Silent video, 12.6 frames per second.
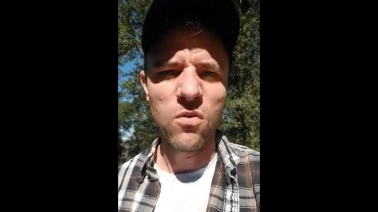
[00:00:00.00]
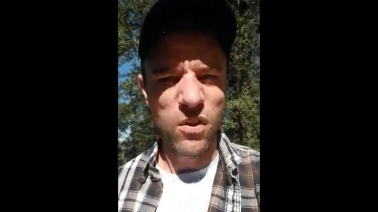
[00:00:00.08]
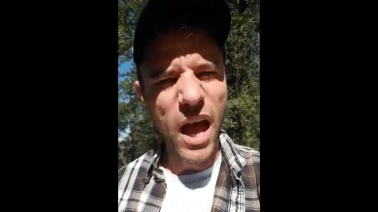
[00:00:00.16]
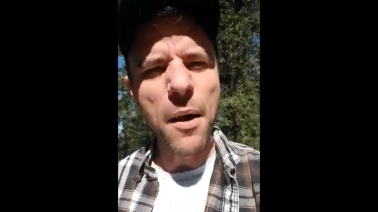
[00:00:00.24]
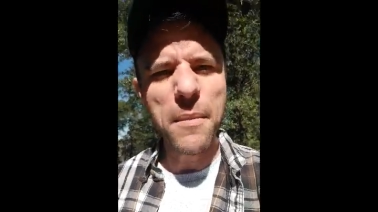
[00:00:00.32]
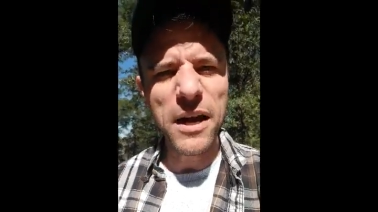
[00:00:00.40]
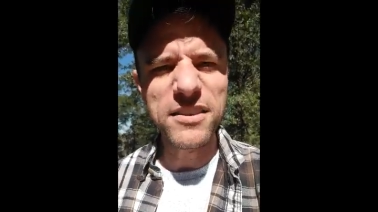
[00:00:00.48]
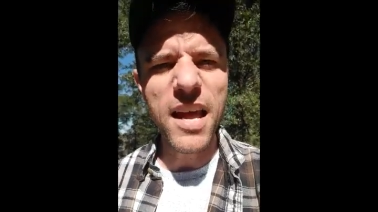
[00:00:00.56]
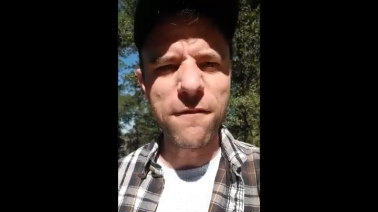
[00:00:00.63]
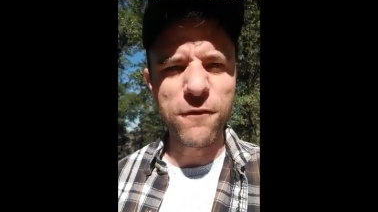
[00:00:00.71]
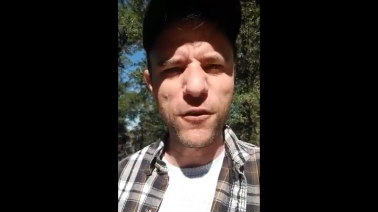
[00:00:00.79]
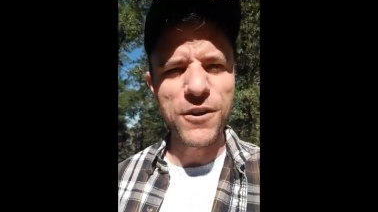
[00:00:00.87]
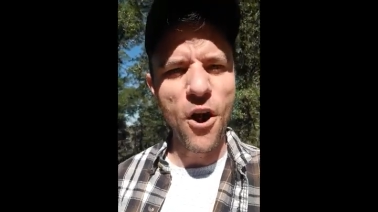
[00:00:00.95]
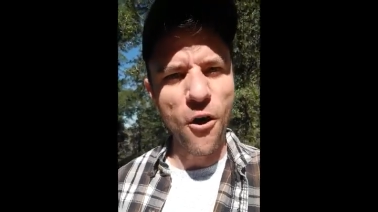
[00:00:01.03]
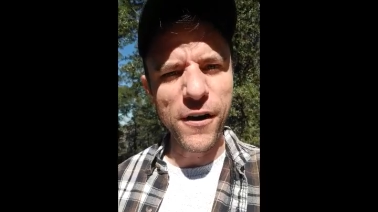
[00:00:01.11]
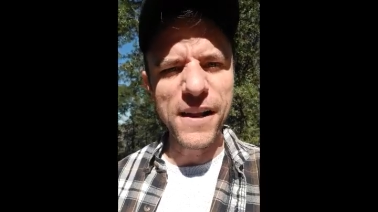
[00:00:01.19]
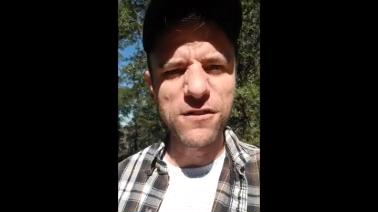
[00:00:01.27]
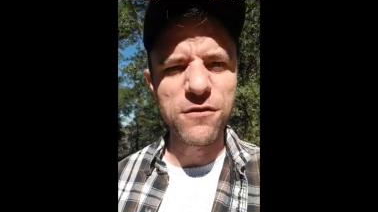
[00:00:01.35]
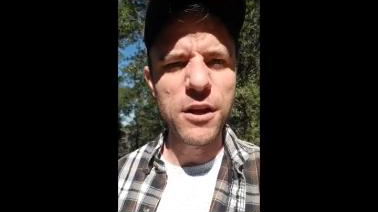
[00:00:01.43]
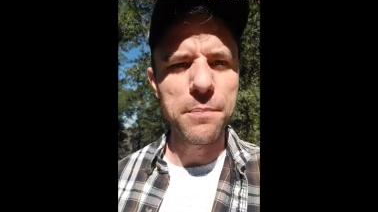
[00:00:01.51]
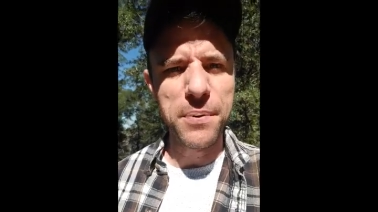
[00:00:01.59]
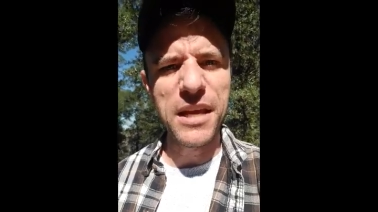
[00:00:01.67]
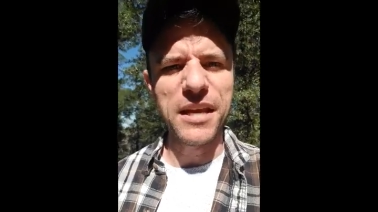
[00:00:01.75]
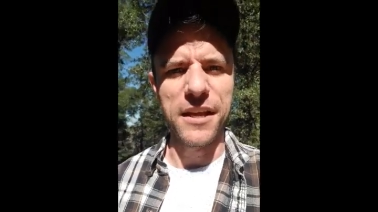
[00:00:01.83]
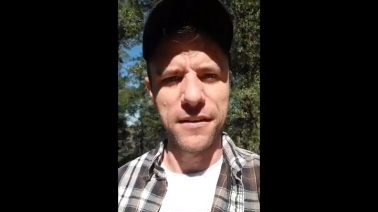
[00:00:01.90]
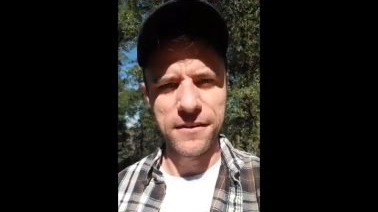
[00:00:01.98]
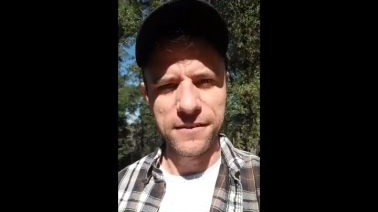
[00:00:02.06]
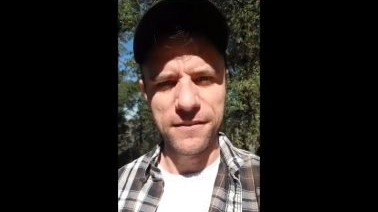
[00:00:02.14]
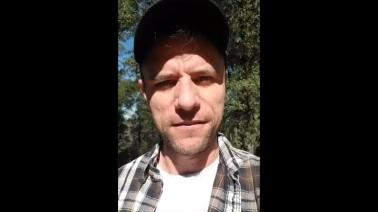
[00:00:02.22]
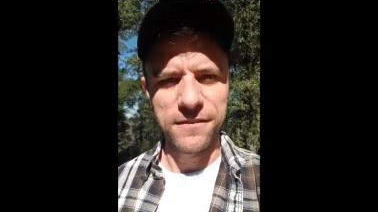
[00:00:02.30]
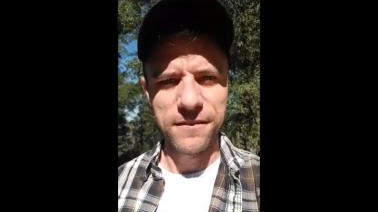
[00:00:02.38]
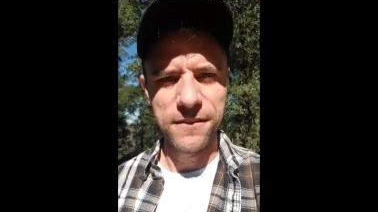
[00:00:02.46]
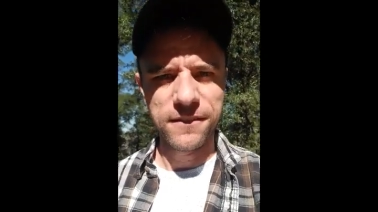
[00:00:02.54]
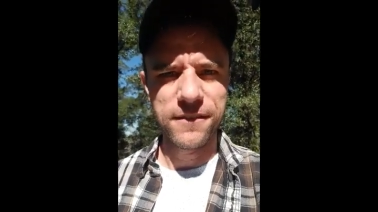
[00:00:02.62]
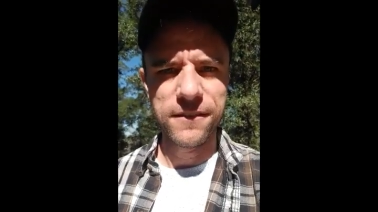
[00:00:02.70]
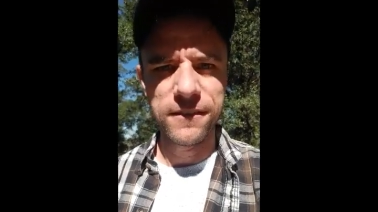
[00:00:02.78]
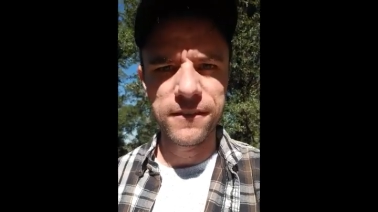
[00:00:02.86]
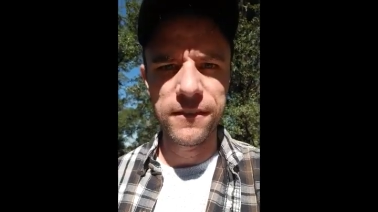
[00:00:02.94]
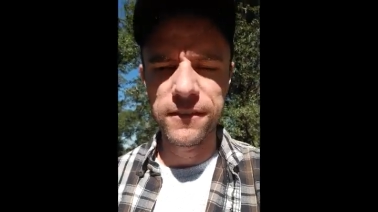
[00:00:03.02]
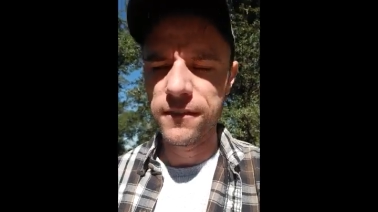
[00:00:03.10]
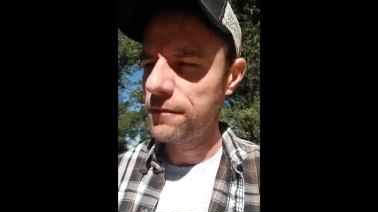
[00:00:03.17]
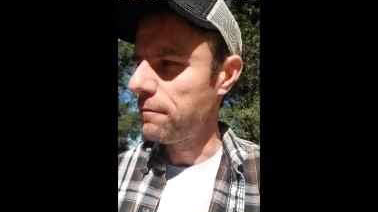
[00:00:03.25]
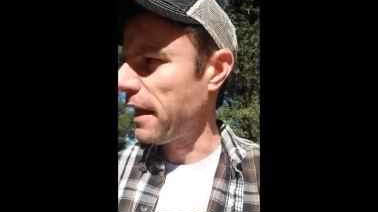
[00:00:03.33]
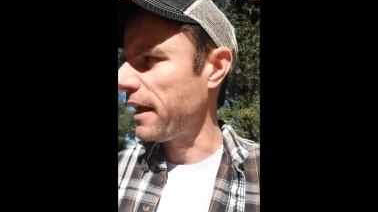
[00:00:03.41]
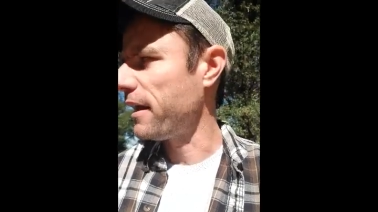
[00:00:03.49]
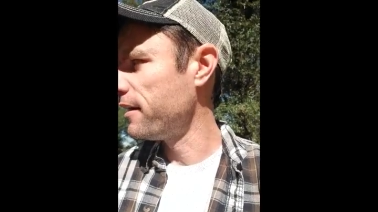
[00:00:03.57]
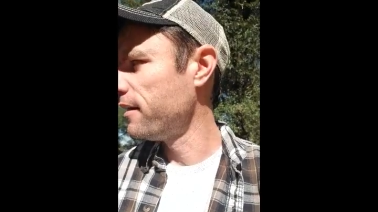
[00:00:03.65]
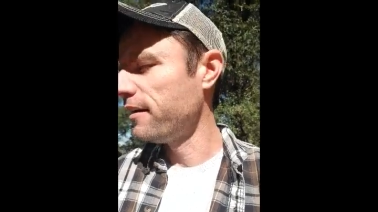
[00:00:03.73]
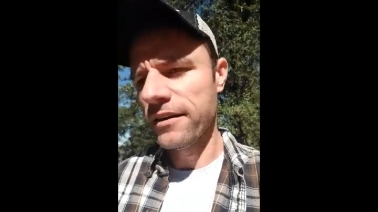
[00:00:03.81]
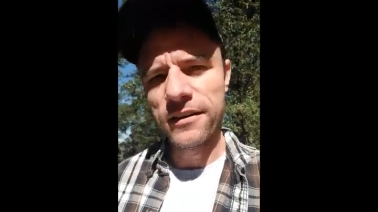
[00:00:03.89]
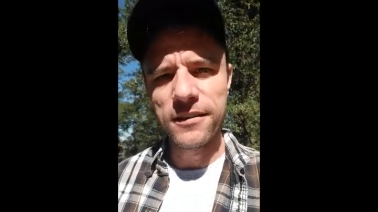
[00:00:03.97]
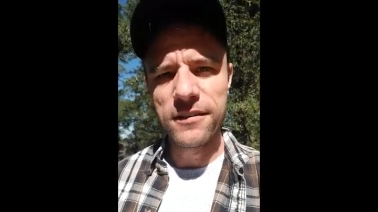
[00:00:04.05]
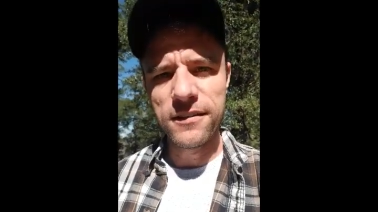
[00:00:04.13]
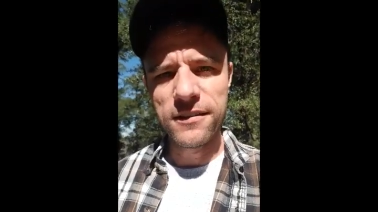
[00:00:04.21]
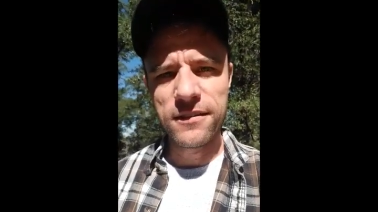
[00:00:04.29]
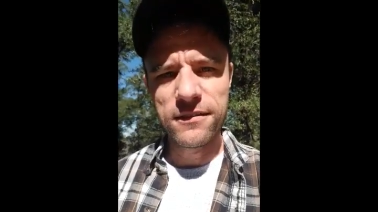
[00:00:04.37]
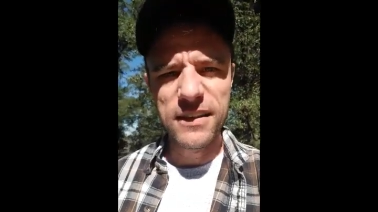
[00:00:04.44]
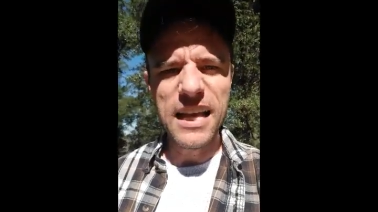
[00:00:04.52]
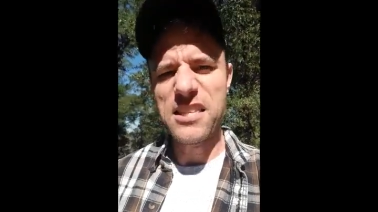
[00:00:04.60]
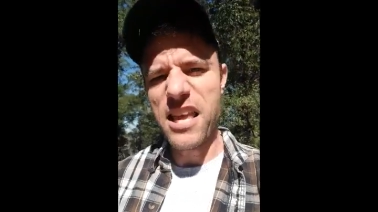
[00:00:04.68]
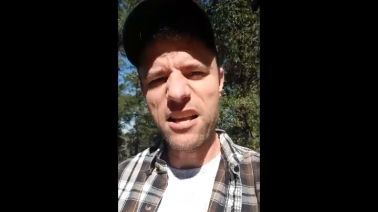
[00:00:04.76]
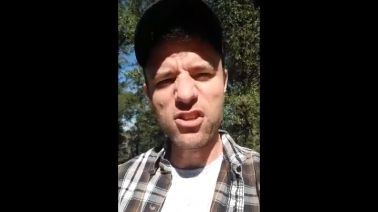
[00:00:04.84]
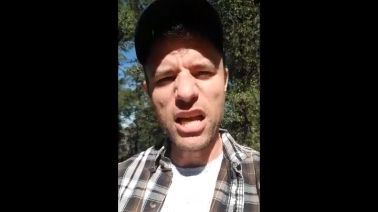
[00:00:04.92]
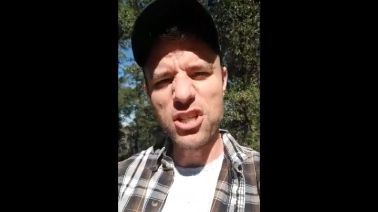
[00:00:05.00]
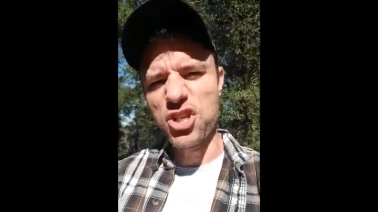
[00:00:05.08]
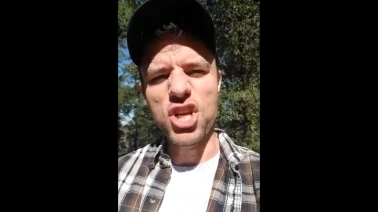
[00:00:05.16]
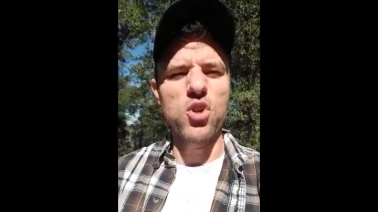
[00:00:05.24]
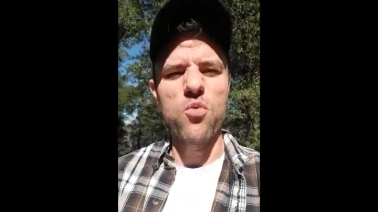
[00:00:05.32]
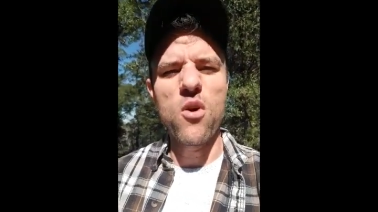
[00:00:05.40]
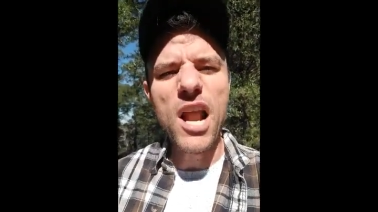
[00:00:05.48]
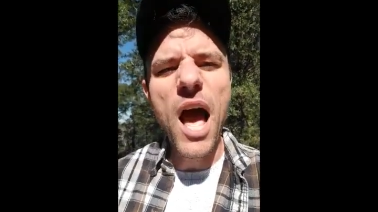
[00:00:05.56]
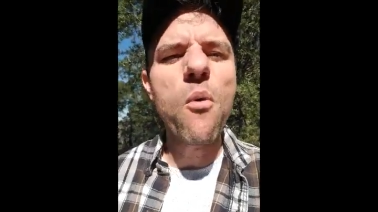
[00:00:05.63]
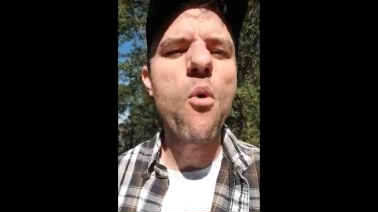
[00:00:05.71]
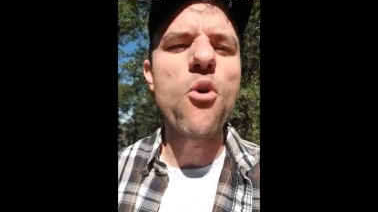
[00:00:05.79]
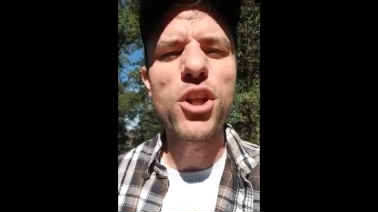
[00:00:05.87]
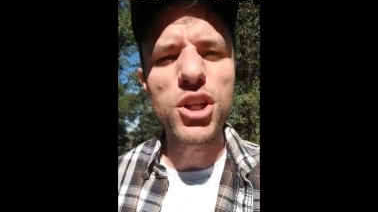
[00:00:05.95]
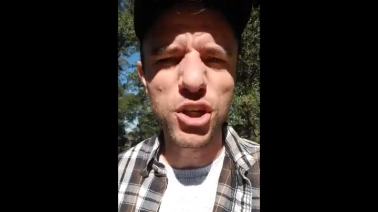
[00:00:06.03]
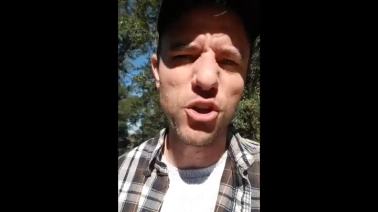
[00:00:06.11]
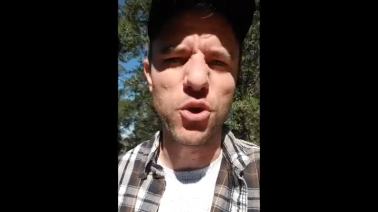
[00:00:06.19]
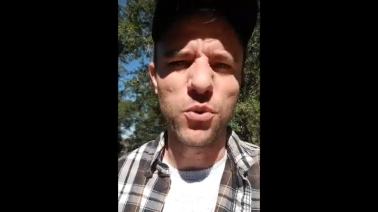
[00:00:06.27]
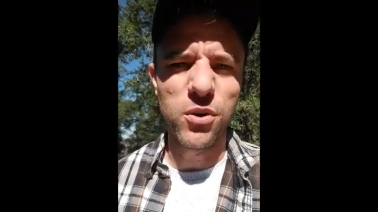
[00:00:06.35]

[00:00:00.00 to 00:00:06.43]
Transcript: How about that for an RSVP? Man, that sounds like just what I want to do